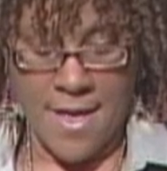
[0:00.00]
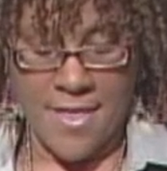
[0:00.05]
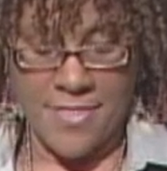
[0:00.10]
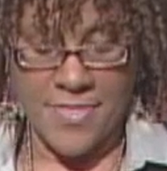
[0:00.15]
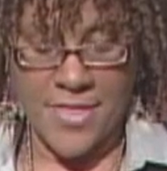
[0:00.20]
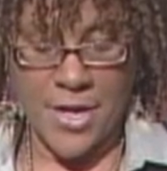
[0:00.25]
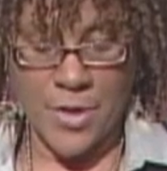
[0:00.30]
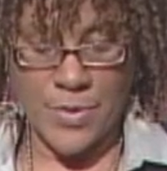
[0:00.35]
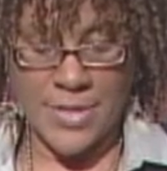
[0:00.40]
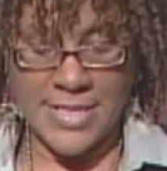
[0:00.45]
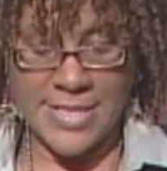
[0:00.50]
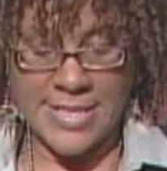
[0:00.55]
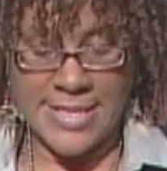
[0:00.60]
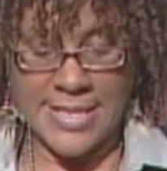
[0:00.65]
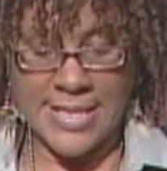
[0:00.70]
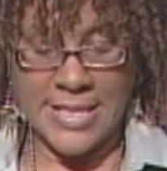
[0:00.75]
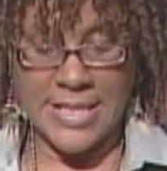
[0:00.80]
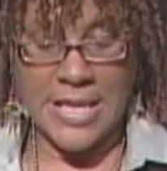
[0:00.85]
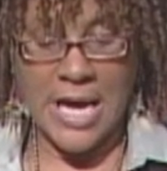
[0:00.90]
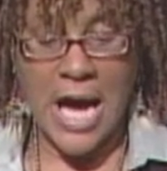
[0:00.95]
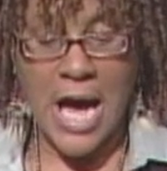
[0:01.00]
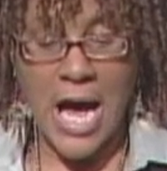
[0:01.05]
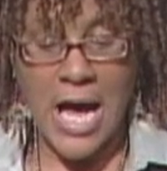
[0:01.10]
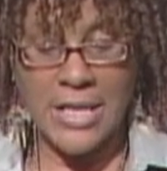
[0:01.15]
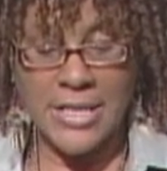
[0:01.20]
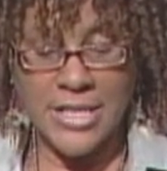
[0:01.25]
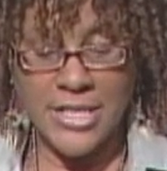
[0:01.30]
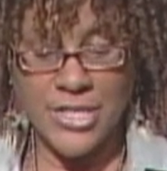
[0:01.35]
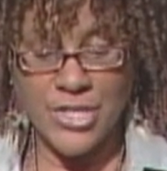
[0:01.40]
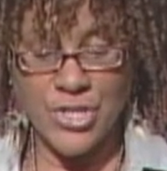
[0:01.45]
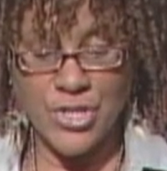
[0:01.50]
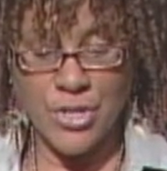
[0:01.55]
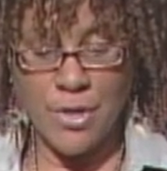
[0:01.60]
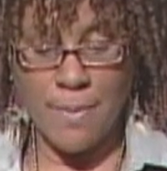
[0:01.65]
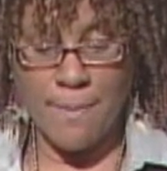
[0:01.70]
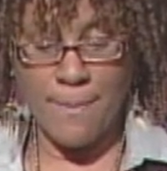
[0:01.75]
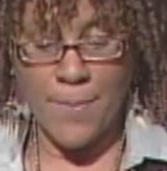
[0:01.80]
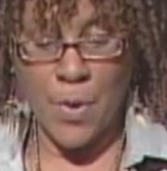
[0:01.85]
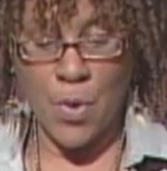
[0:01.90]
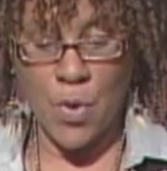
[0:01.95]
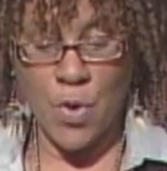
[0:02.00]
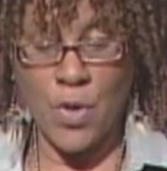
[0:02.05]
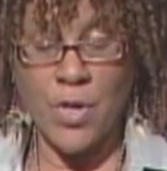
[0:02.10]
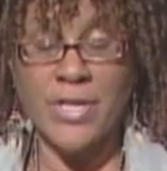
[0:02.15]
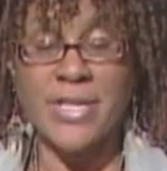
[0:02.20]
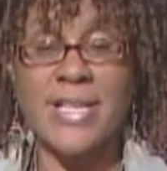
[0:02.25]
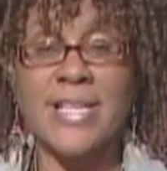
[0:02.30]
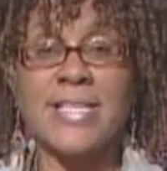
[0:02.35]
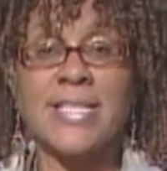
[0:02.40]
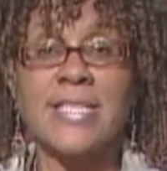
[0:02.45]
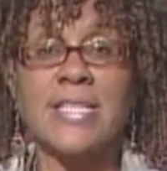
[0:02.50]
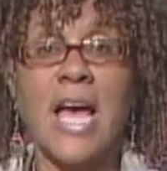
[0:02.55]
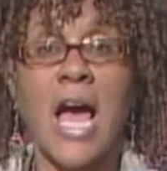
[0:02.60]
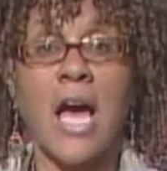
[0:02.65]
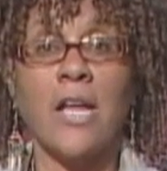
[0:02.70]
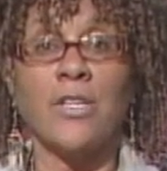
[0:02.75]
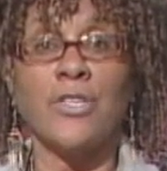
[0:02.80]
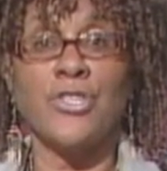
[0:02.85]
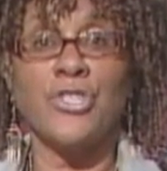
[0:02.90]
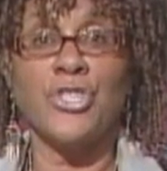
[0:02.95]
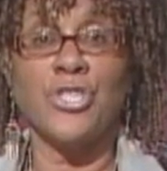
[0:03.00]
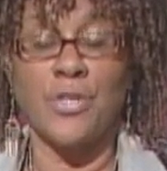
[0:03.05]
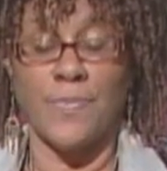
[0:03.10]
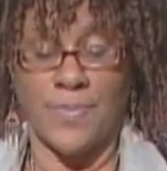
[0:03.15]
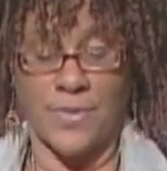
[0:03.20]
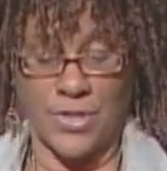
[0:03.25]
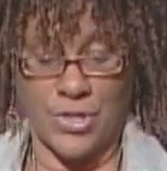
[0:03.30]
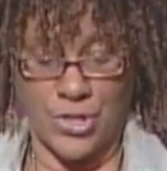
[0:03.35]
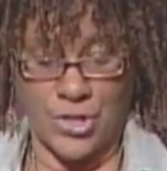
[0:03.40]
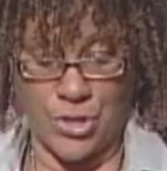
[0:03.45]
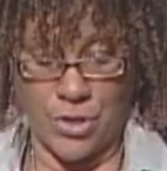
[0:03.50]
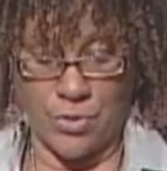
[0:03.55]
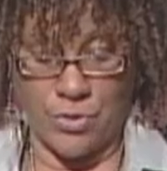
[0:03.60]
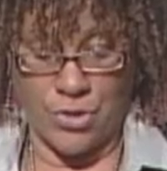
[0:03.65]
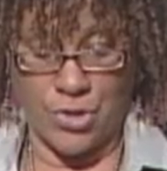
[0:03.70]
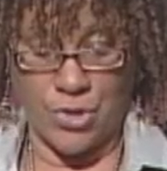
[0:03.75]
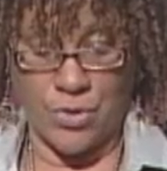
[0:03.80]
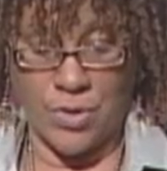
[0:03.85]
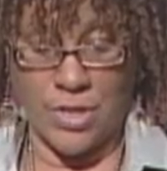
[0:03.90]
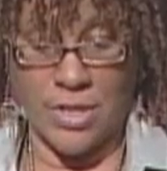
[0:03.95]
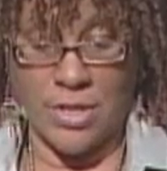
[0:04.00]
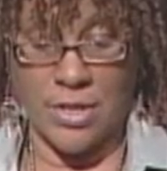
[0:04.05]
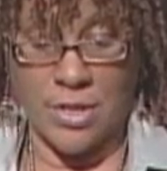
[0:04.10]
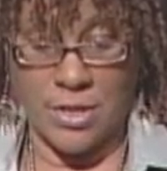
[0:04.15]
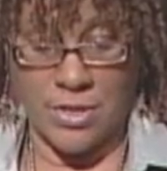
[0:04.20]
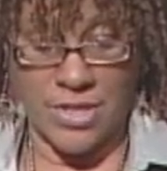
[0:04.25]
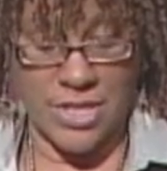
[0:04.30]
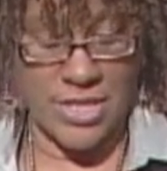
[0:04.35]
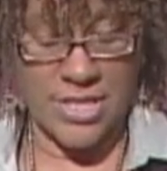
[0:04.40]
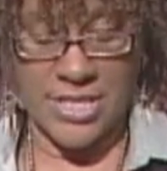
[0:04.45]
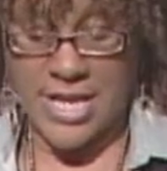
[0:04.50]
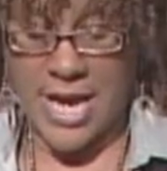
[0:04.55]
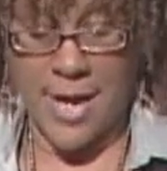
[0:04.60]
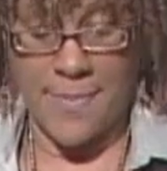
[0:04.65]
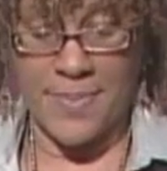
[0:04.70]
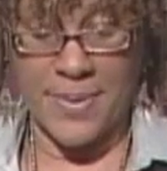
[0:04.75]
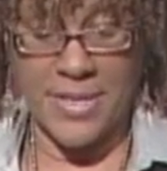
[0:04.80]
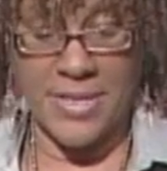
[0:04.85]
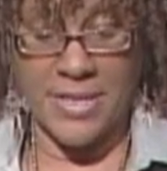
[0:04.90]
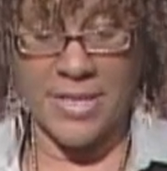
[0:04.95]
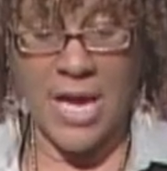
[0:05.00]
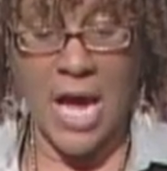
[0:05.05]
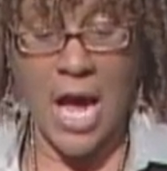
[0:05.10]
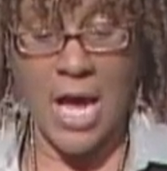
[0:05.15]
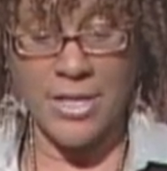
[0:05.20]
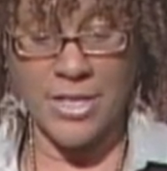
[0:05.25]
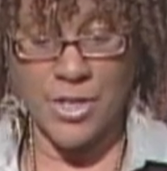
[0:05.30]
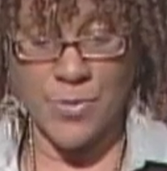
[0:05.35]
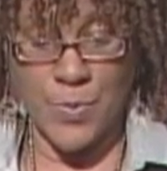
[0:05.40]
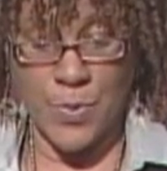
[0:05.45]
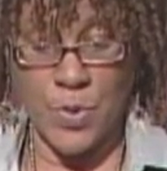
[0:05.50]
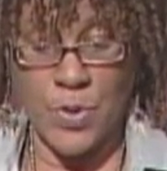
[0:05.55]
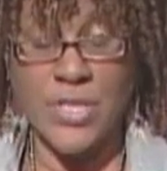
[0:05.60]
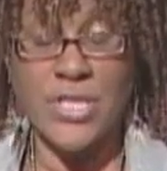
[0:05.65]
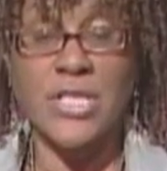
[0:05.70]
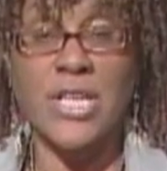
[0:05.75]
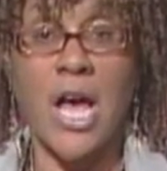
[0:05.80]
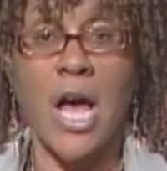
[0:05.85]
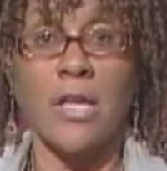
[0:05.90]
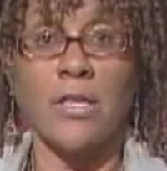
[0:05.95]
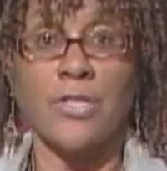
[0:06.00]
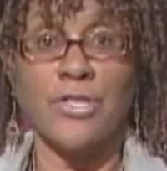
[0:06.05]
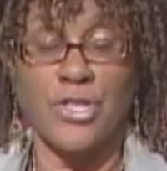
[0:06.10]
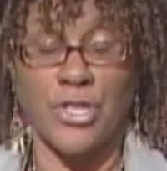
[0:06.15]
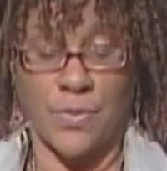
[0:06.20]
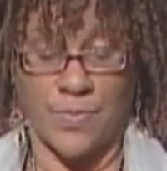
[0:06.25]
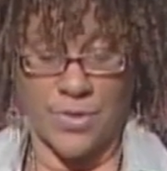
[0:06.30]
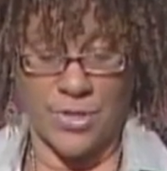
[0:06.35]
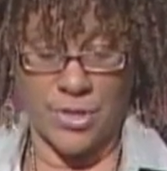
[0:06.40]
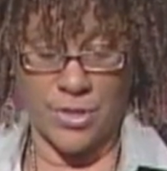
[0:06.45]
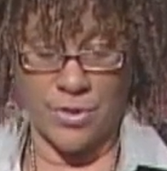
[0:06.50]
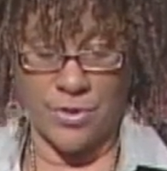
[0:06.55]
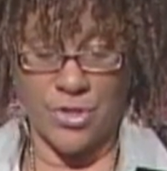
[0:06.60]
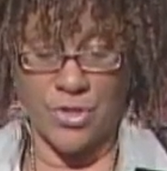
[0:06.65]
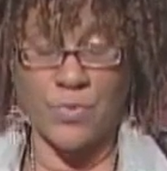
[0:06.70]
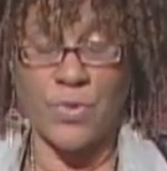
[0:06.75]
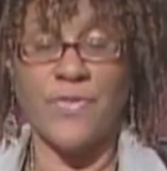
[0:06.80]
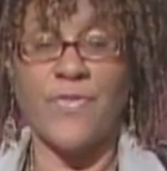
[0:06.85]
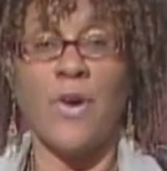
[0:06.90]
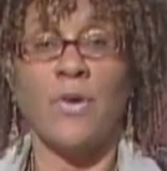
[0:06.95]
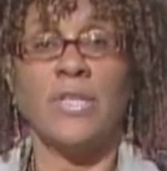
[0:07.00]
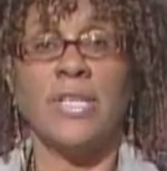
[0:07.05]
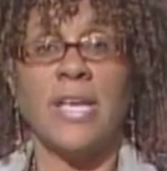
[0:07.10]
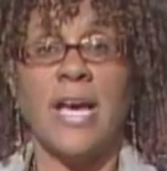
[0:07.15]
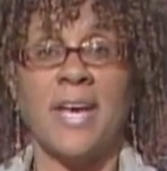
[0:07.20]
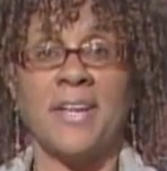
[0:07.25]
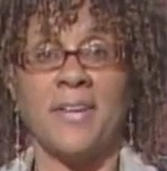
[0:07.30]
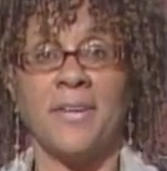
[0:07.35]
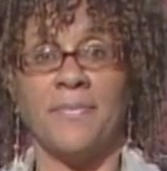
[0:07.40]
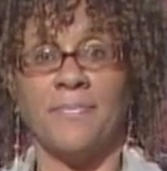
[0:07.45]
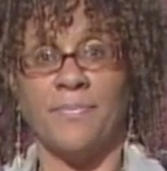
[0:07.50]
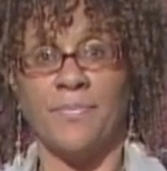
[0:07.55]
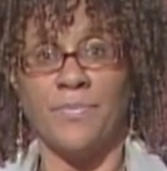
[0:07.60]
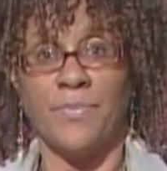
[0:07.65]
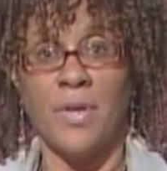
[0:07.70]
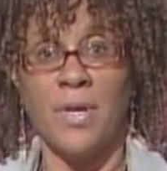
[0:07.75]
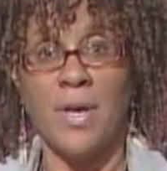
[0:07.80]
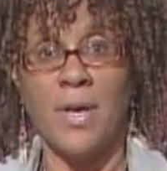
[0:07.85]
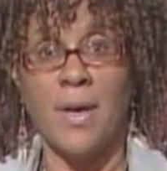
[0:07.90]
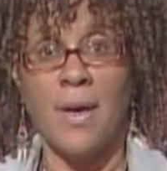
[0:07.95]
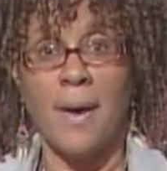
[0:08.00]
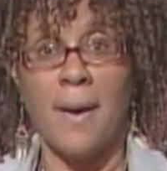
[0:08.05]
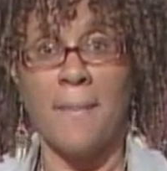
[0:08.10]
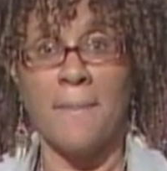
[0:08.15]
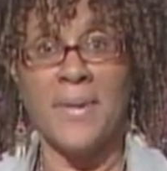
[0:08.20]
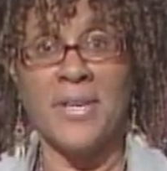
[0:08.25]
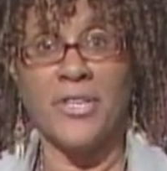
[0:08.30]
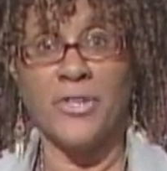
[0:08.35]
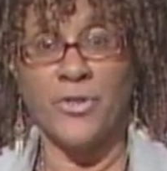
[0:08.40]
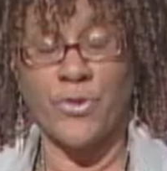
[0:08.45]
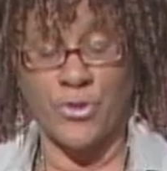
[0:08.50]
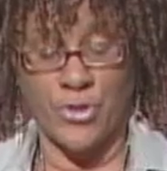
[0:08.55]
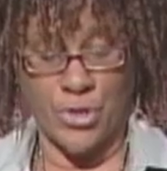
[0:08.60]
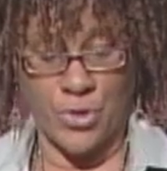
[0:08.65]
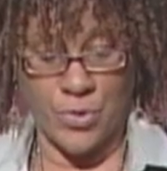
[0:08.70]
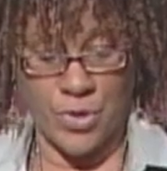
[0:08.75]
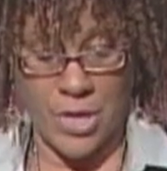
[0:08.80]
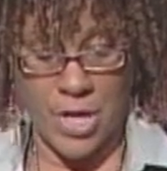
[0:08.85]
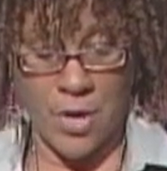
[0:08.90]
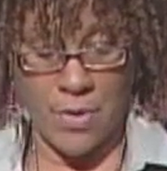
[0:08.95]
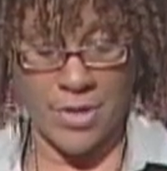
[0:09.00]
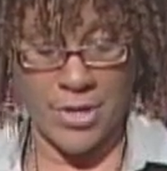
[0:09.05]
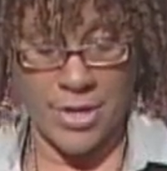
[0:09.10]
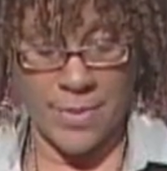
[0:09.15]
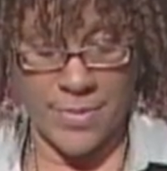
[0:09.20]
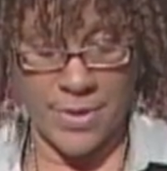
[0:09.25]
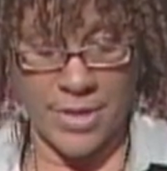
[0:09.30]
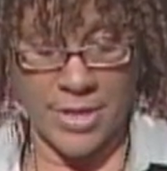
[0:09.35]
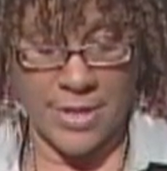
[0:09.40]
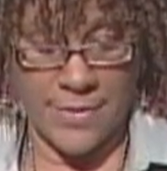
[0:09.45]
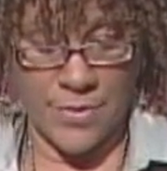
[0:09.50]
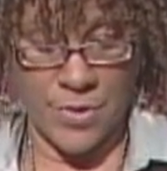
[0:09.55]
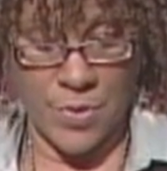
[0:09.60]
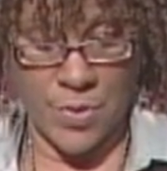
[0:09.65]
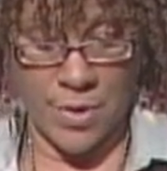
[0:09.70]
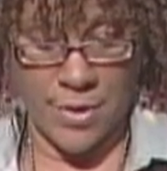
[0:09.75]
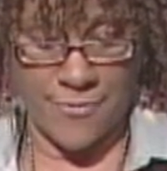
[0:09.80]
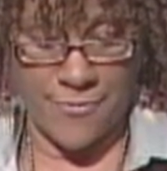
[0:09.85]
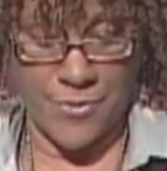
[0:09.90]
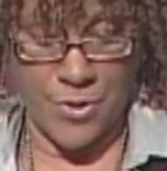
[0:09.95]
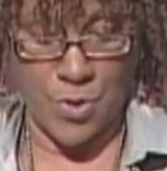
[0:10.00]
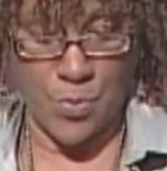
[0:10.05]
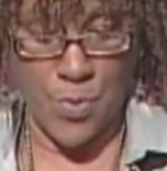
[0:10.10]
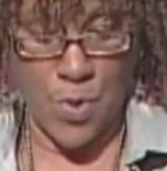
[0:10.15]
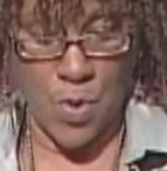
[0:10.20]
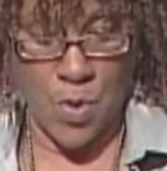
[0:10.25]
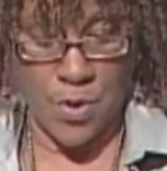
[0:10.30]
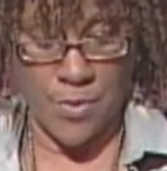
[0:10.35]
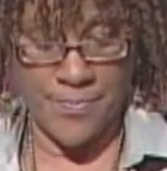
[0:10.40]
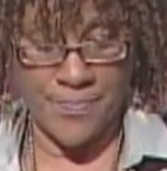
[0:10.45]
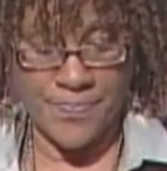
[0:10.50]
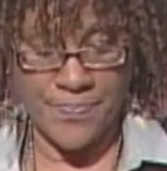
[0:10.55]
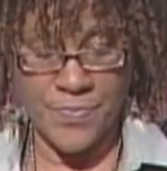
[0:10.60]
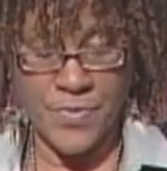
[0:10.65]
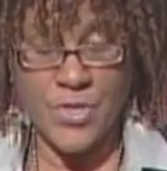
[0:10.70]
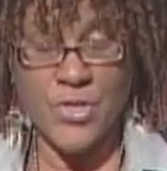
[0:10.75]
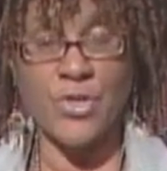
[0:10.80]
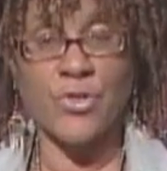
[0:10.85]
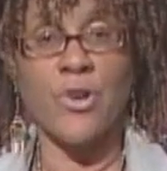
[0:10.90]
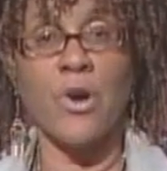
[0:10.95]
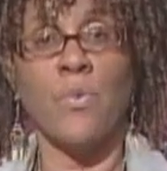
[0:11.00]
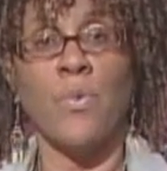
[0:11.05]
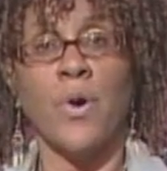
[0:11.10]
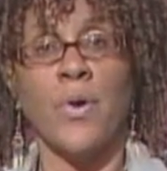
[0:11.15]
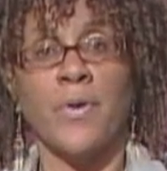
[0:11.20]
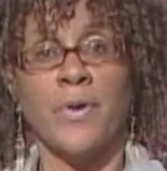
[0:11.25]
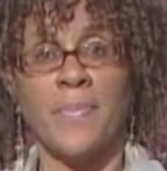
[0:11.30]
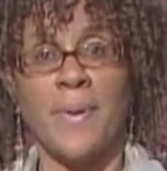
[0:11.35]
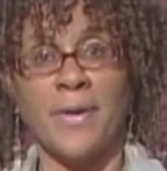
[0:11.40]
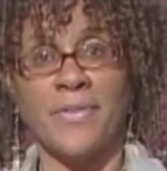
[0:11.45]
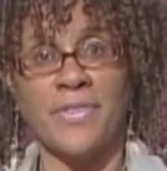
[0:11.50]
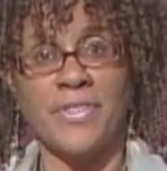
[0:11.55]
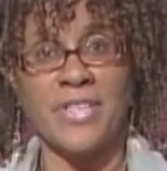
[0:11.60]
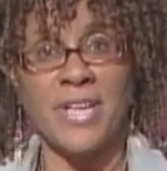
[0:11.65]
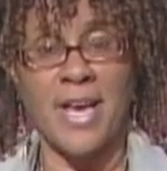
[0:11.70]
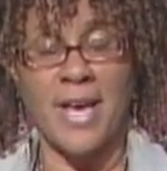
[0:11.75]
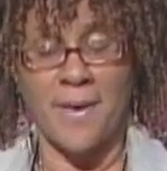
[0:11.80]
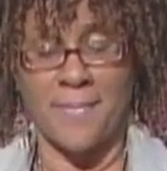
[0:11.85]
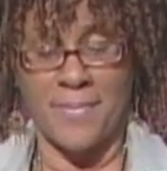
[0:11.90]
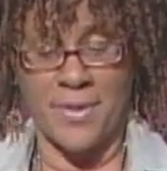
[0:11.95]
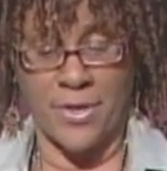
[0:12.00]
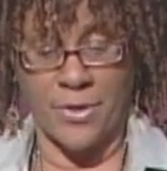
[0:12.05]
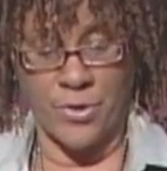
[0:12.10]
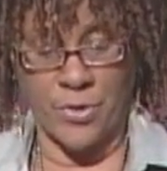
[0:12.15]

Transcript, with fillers: There is the College Board Scholarship Search. You can just type in College Board Scholarship Search. We've only got a a minute or two to go here, and I'm going to give you a few more. So don't worry about the time, Bill.